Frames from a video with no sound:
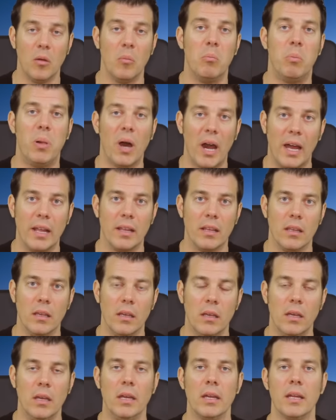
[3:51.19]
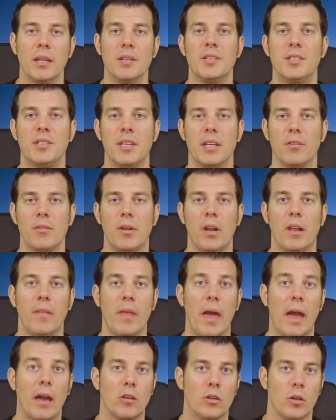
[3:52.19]
but considering
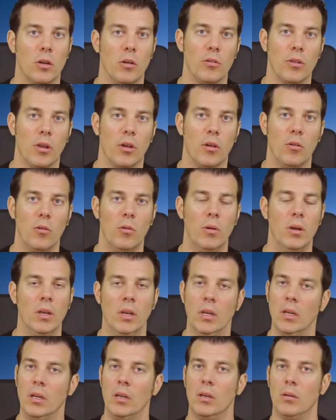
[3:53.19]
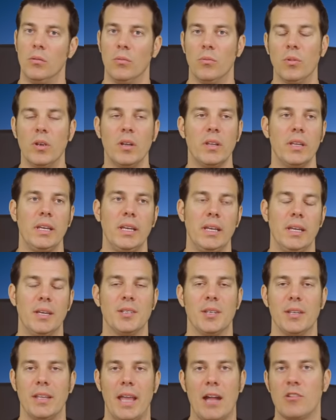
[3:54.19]
that Cotto really
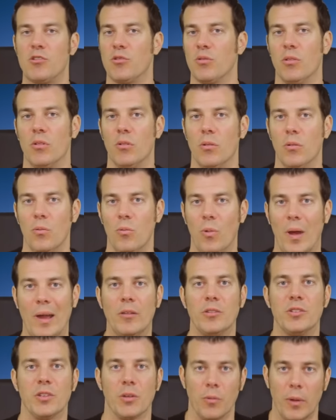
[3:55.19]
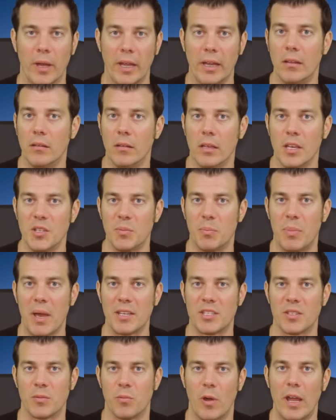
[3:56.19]
is a natural welterweight, his
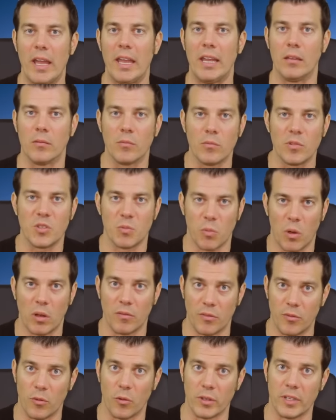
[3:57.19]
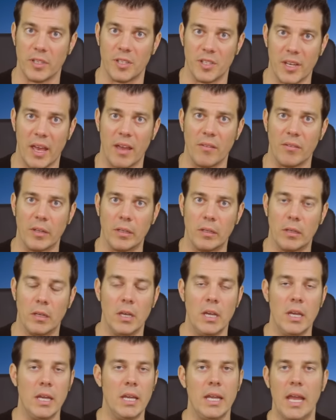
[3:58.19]
best weight was 147,
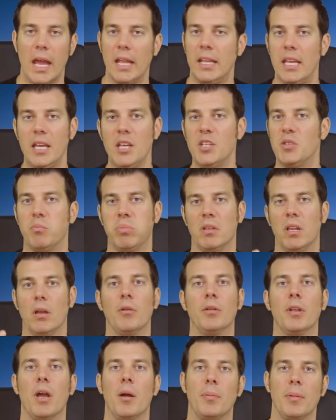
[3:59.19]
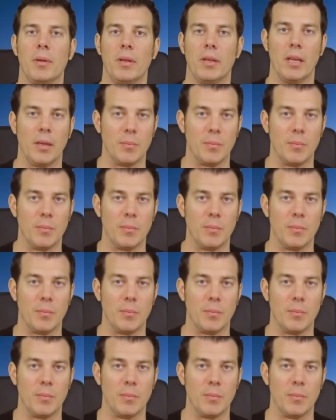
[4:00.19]
and he's blown up